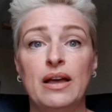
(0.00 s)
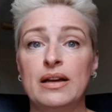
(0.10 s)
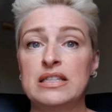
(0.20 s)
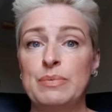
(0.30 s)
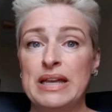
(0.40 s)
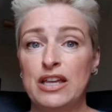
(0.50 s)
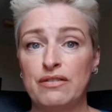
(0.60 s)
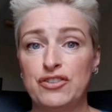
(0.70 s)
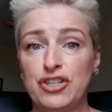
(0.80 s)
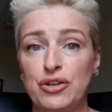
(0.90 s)
Speaking
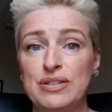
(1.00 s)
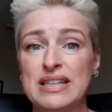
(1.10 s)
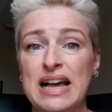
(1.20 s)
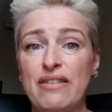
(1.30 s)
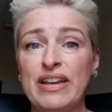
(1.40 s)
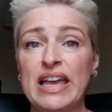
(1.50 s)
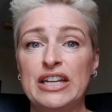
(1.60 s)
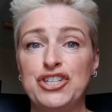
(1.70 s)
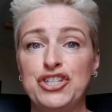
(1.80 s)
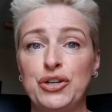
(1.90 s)
of juice, having it in
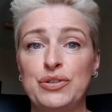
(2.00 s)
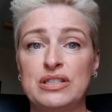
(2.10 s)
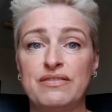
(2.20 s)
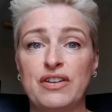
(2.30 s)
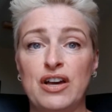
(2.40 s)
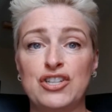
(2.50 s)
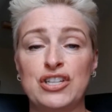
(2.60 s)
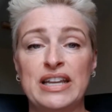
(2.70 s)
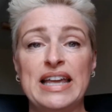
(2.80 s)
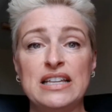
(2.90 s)
a juiced
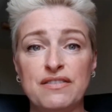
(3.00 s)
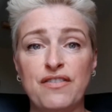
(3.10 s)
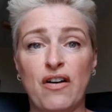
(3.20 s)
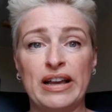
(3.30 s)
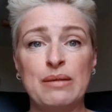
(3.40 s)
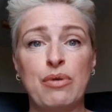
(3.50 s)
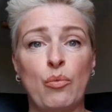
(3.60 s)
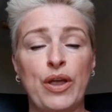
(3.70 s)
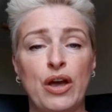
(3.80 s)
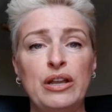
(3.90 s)
version is fine, but
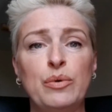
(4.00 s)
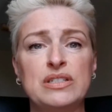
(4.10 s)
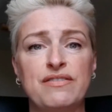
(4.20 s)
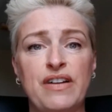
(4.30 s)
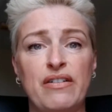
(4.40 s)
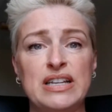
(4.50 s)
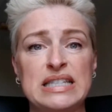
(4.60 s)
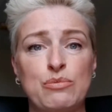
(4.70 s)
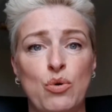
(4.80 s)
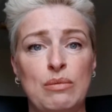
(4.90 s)
we only want a very small